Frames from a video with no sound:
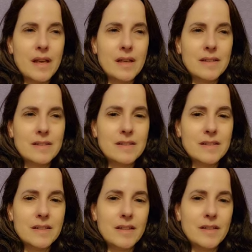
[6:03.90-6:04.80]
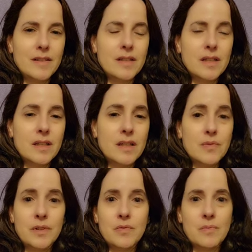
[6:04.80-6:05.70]
and
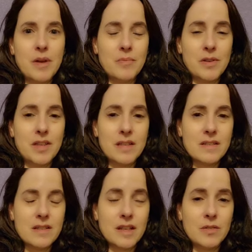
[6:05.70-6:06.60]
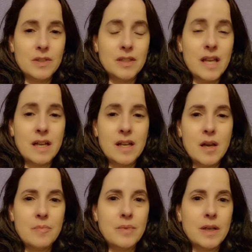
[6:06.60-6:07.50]
he would remember things, and he would light
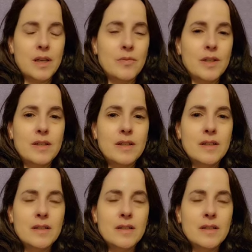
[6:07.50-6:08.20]
up, and he would